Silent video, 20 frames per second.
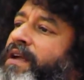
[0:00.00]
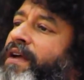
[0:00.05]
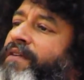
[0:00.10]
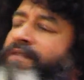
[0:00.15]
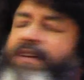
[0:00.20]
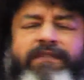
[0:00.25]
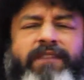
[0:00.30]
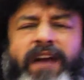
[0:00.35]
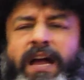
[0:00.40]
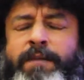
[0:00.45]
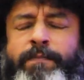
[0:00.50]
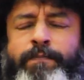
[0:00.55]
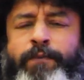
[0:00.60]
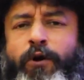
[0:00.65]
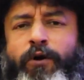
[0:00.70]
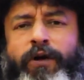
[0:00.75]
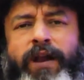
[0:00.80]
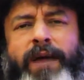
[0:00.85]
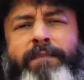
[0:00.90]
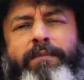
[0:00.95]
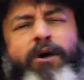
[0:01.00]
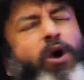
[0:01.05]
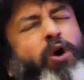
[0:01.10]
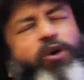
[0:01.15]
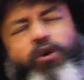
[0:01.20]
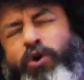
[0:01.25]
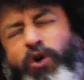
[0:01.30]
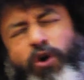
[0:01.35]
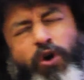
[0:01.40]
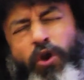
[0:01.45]
We have done program
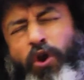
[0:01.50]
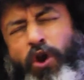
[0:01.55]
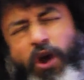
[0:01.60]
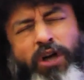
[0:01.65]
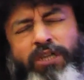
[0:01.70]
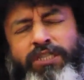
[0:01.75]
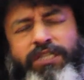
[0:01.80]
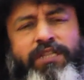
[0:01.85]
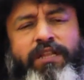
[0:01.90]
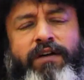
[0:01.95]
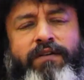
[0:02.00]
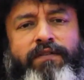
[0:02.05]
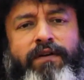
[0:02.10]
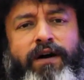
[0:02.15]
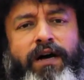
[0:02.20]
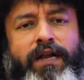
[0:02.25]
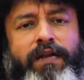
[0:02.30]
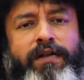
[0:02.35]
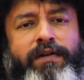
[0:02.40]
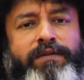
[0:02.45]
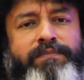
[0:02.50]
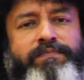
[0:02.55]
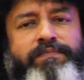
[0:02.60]
across the world.